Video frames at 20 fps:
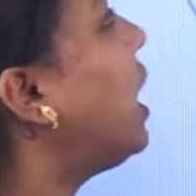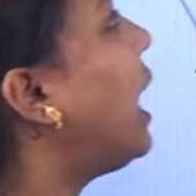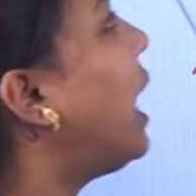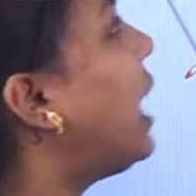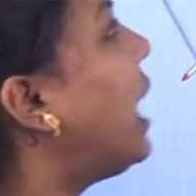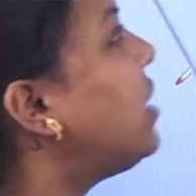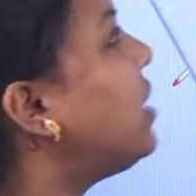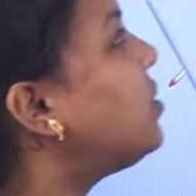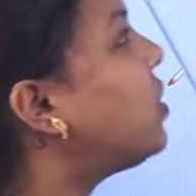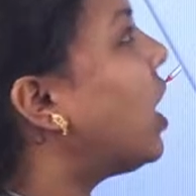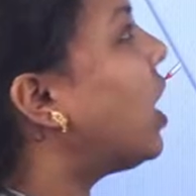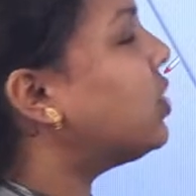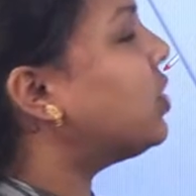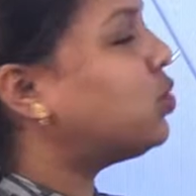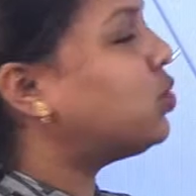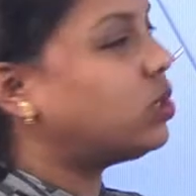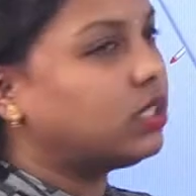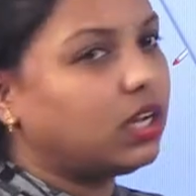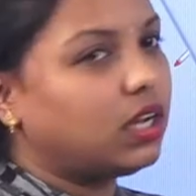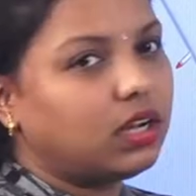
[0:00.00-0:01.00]
and
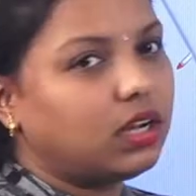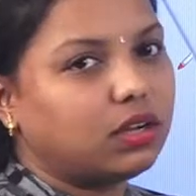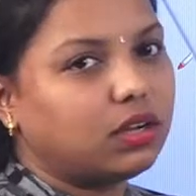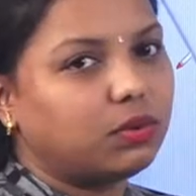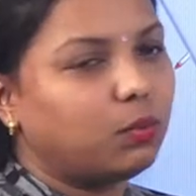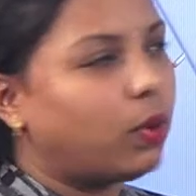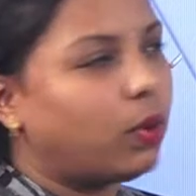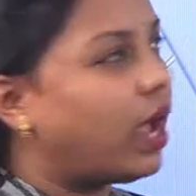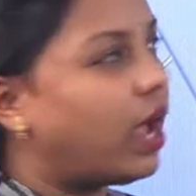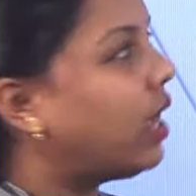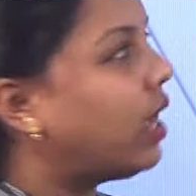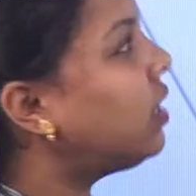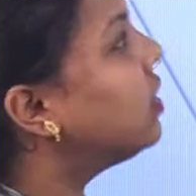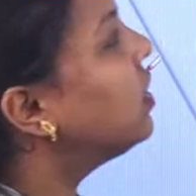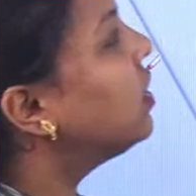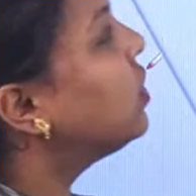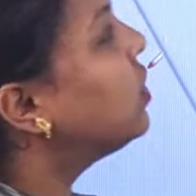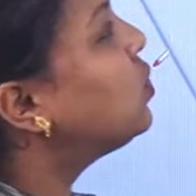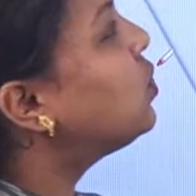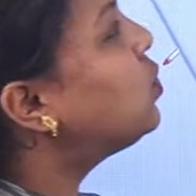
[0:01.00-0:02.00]
Rajana were
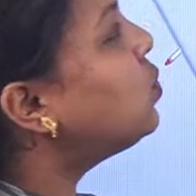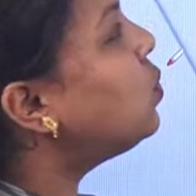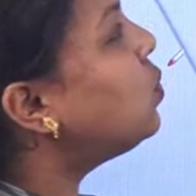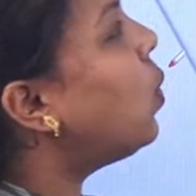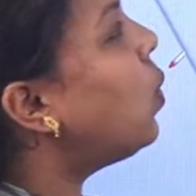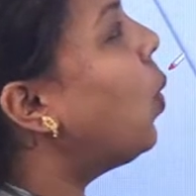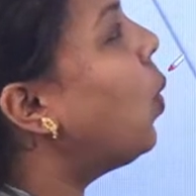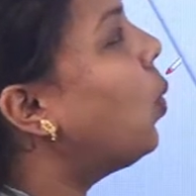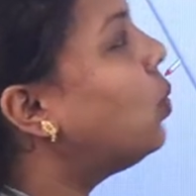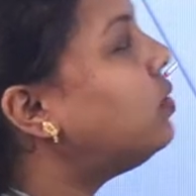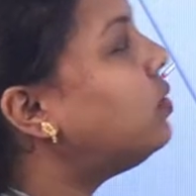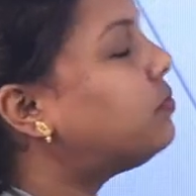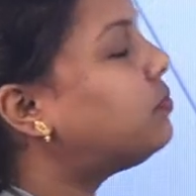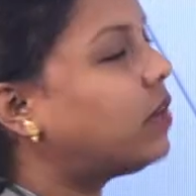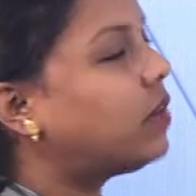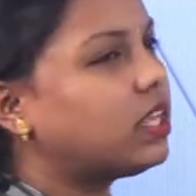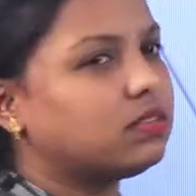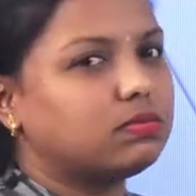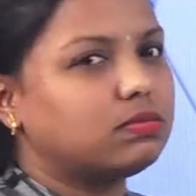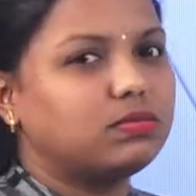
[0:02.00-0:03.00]
two old
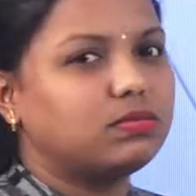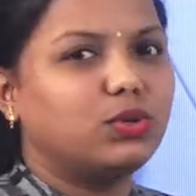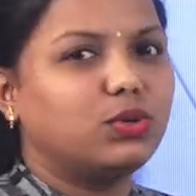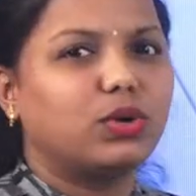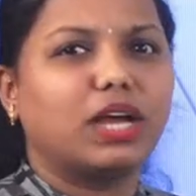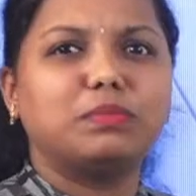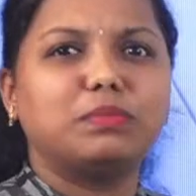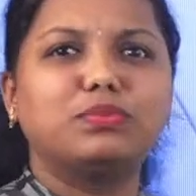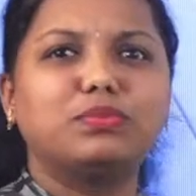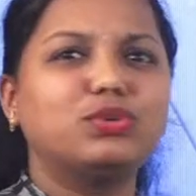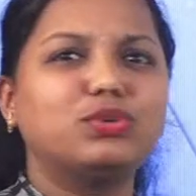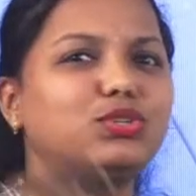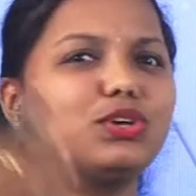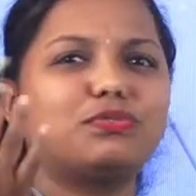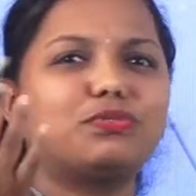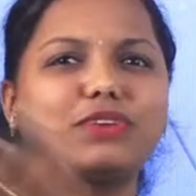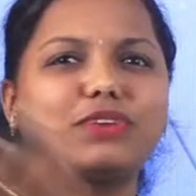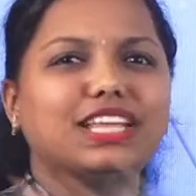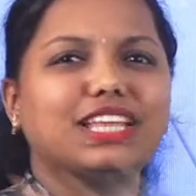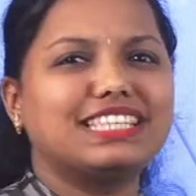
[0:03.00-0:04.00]
friends. You can put your
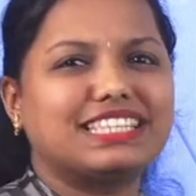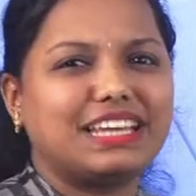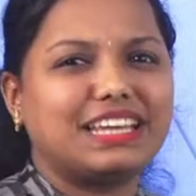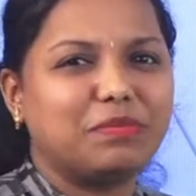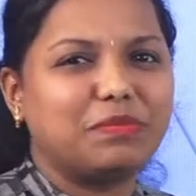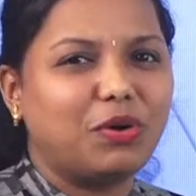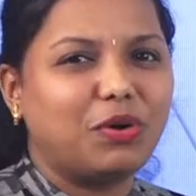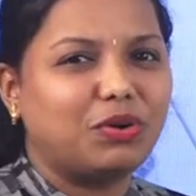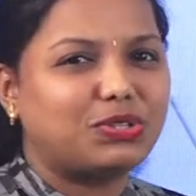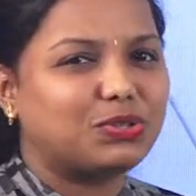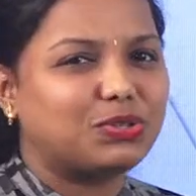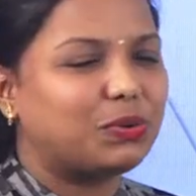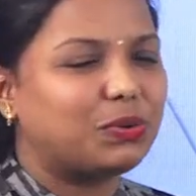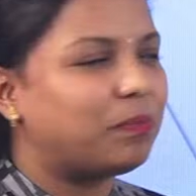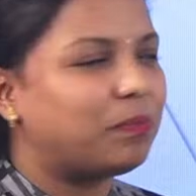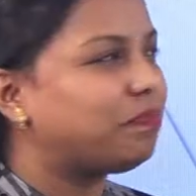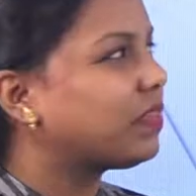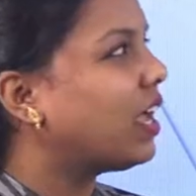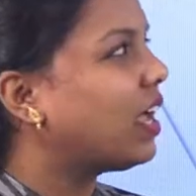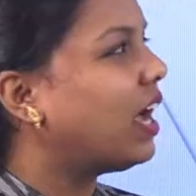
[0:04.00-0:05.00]
friend's name also.
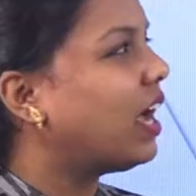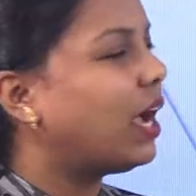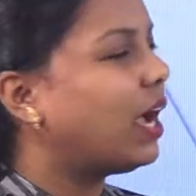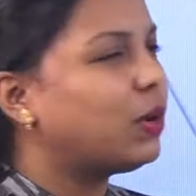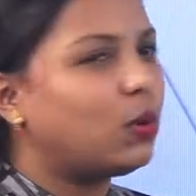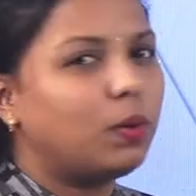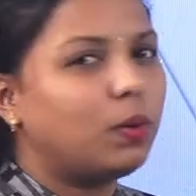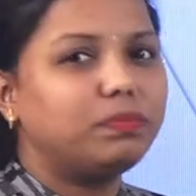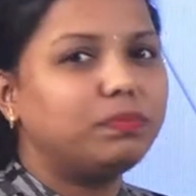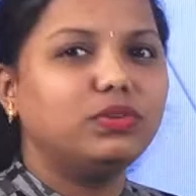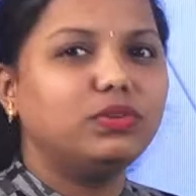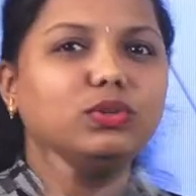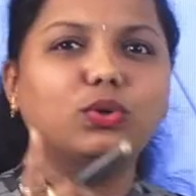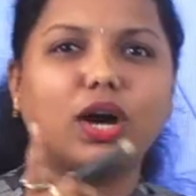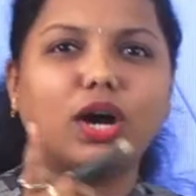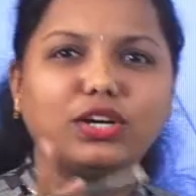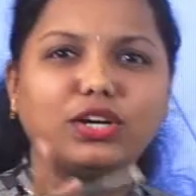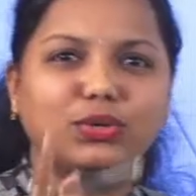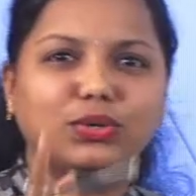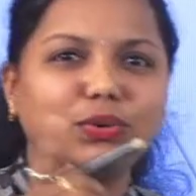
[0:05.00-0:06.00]
I hope you
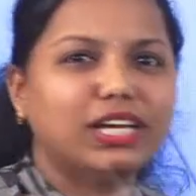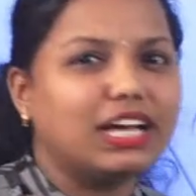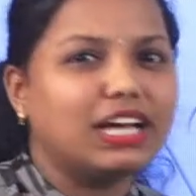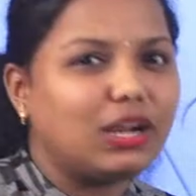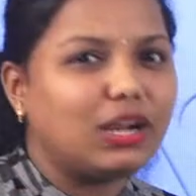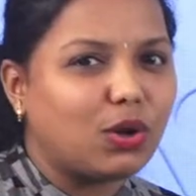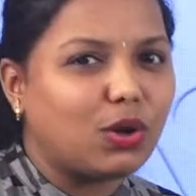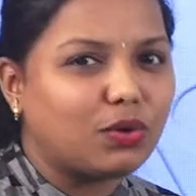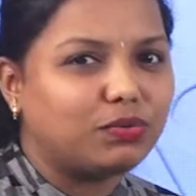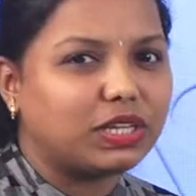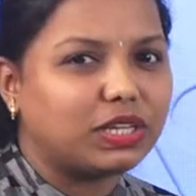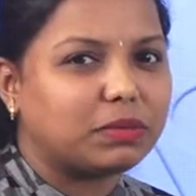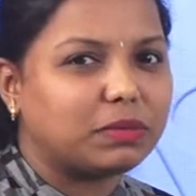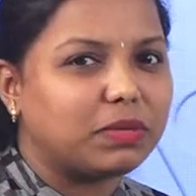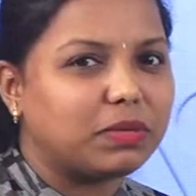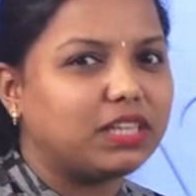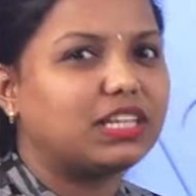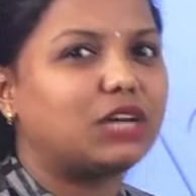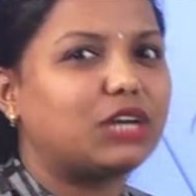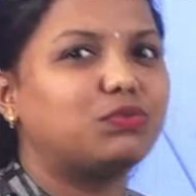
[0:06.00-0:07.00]
are doing along with me.
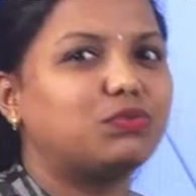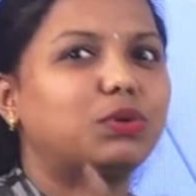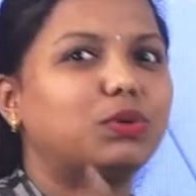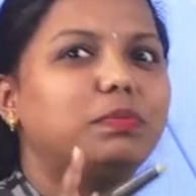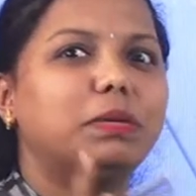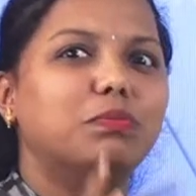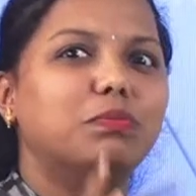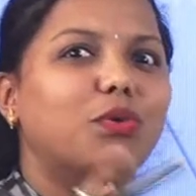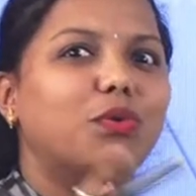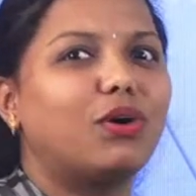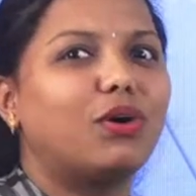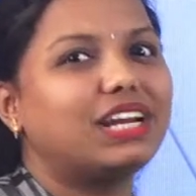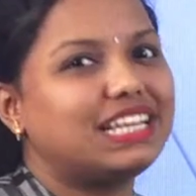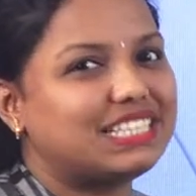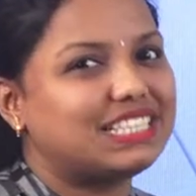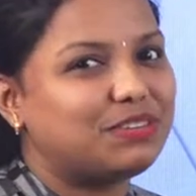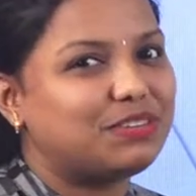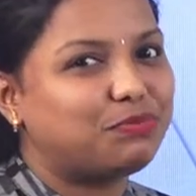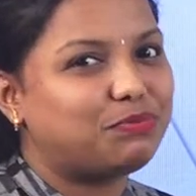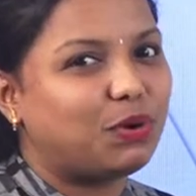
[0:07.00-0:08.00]
That would be more
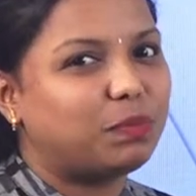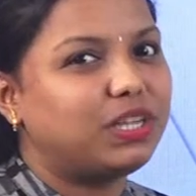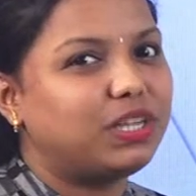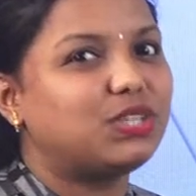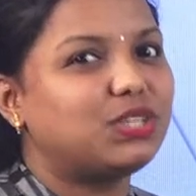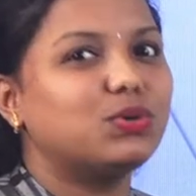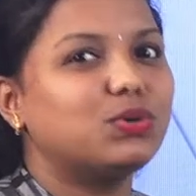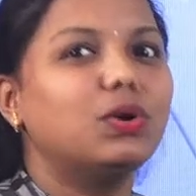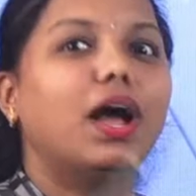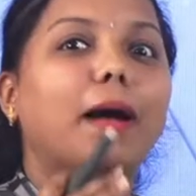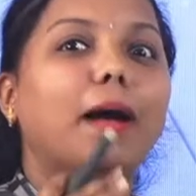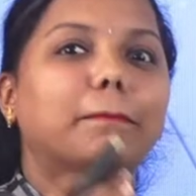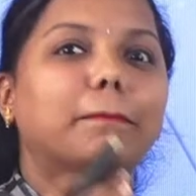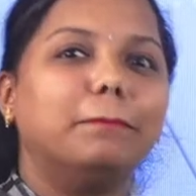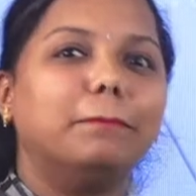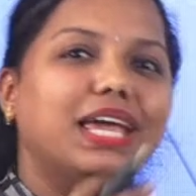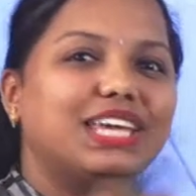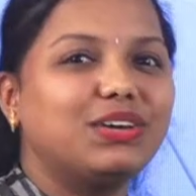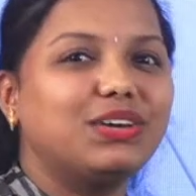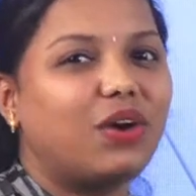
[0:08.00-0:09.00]
easy for me to
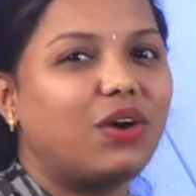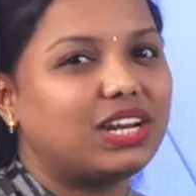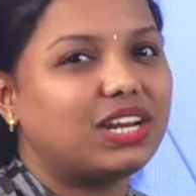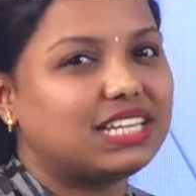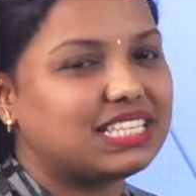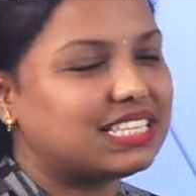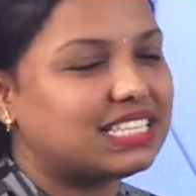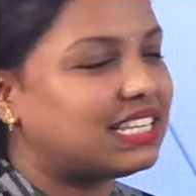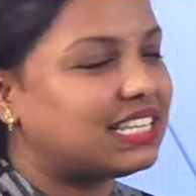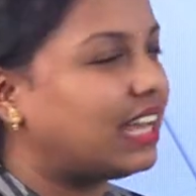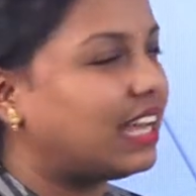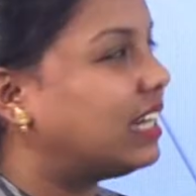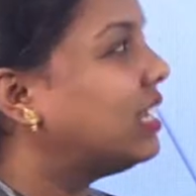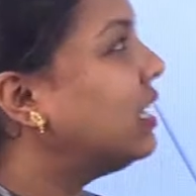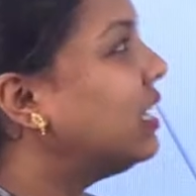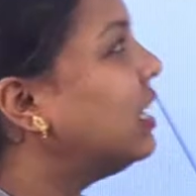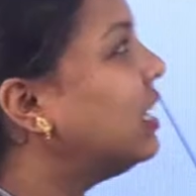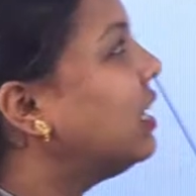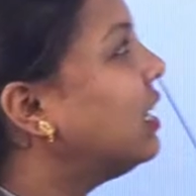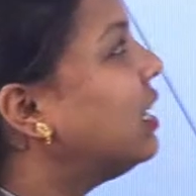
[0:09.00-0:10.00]
make you understand.
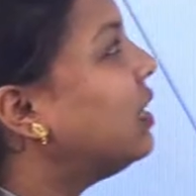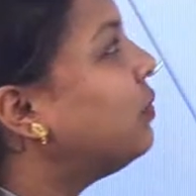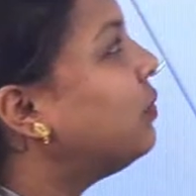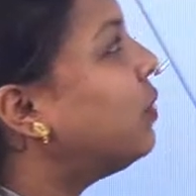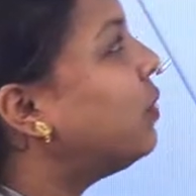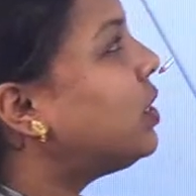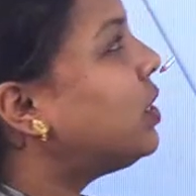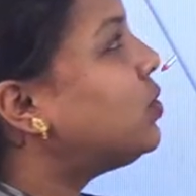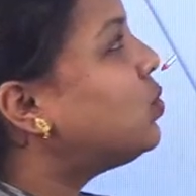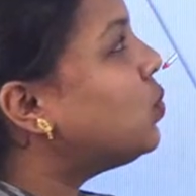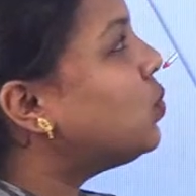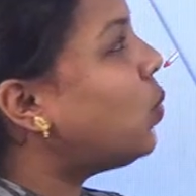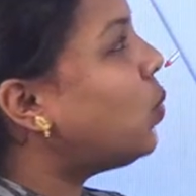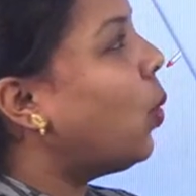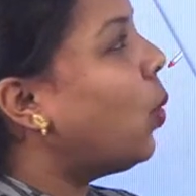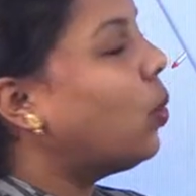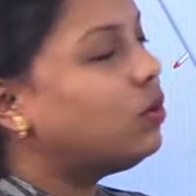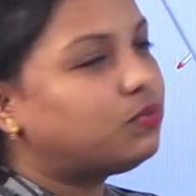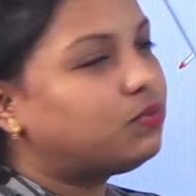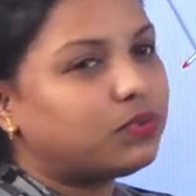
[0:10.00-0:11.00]
We're two
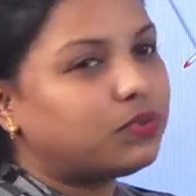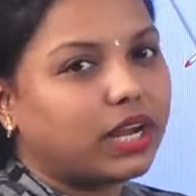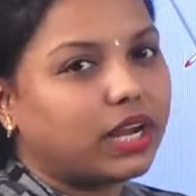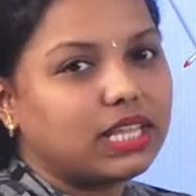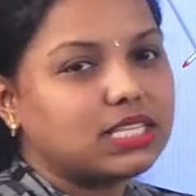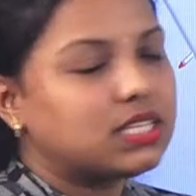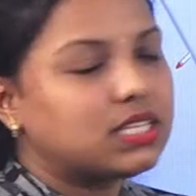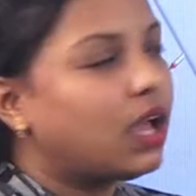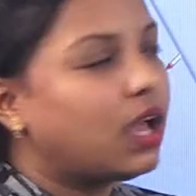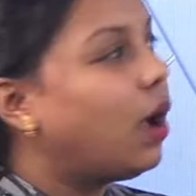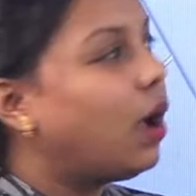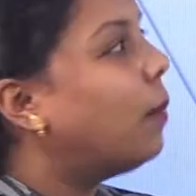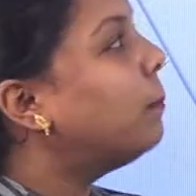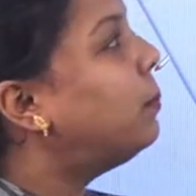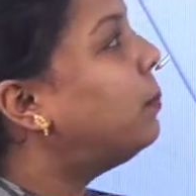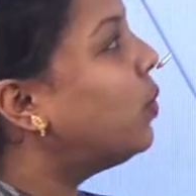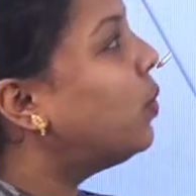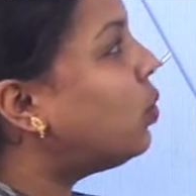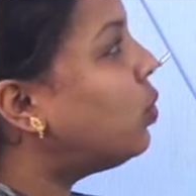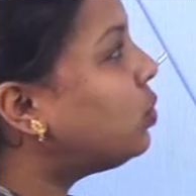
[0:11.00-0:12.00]
old friends,
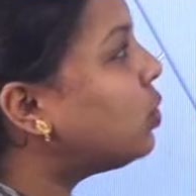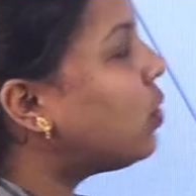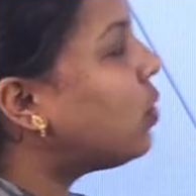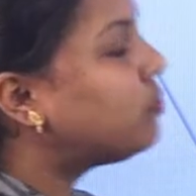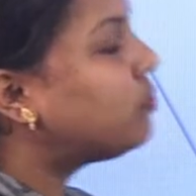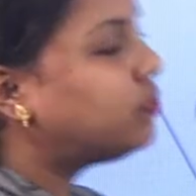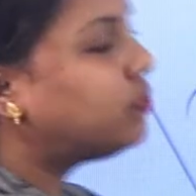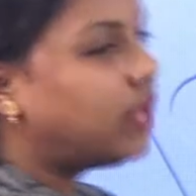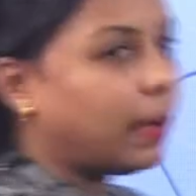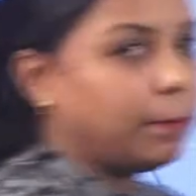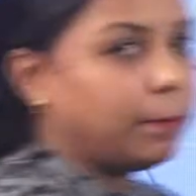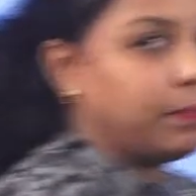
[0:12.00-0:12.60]
both of them.